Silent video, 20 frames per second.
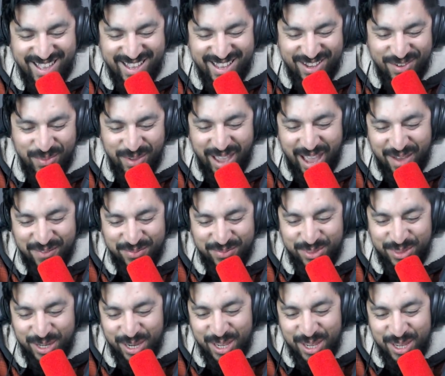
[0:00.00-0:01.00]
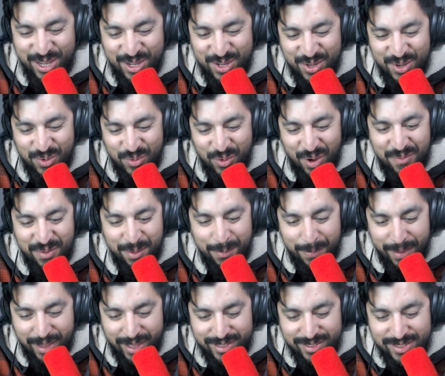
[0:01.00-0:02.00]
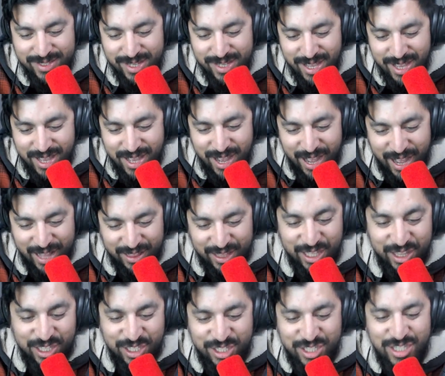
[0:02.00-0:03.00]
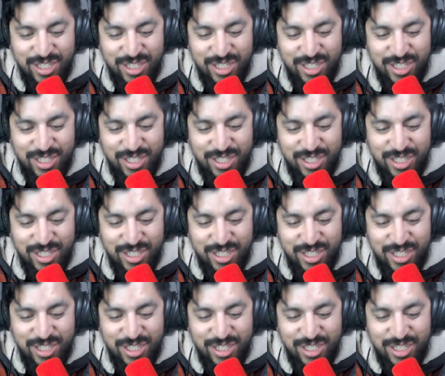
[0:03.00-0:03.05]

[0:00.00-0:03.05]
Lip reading: We have 3 Gravity Blades. I think this is